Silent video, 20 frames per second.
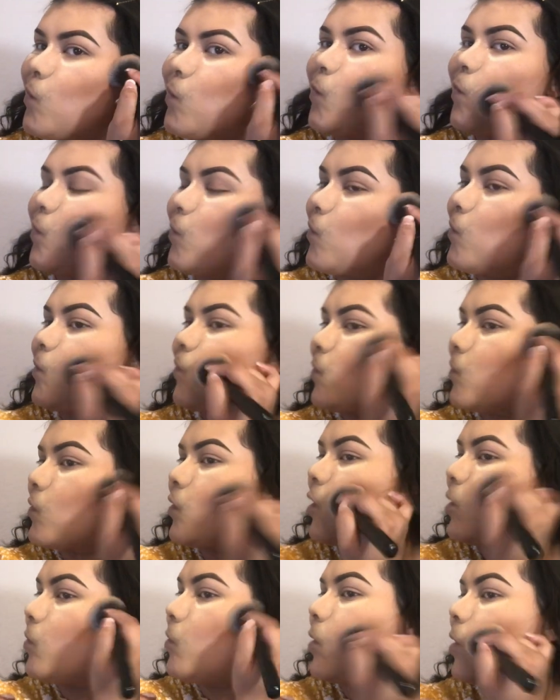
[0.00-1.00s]
Let
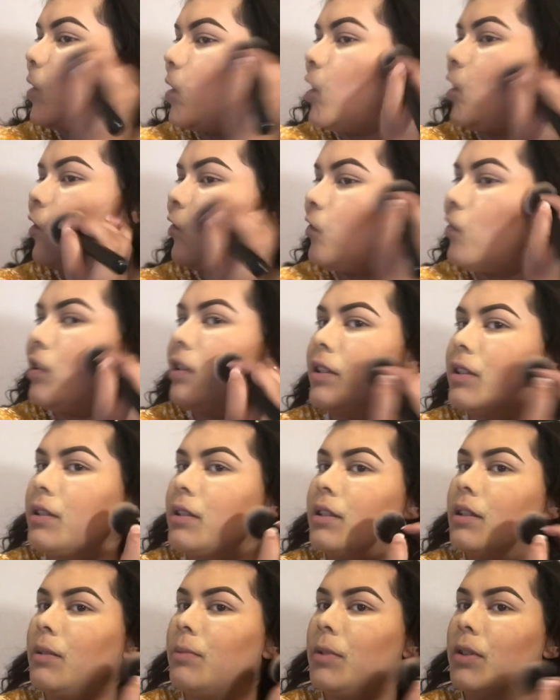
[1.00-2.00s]
me go ahead
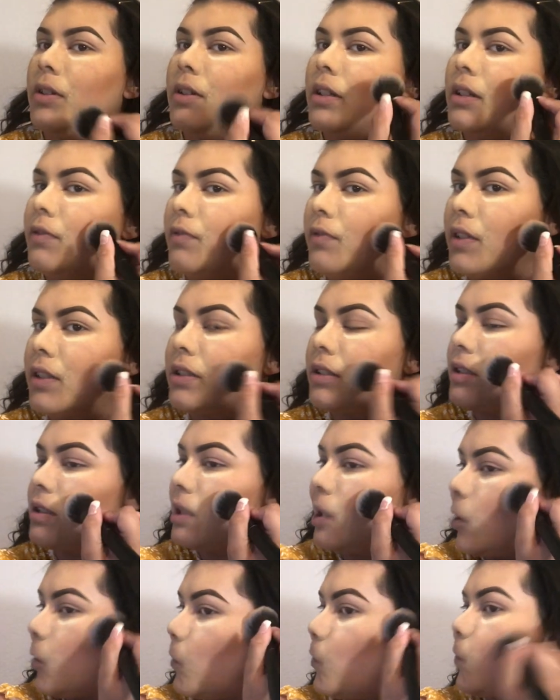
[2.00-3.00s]
and fix this
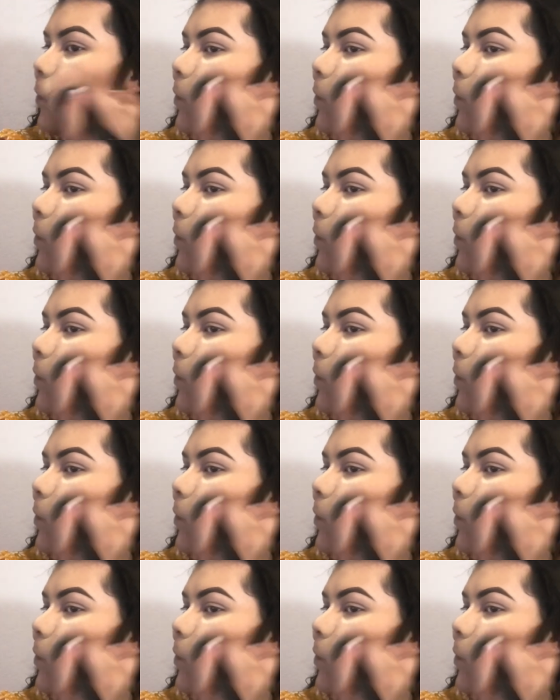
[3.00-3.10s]
side.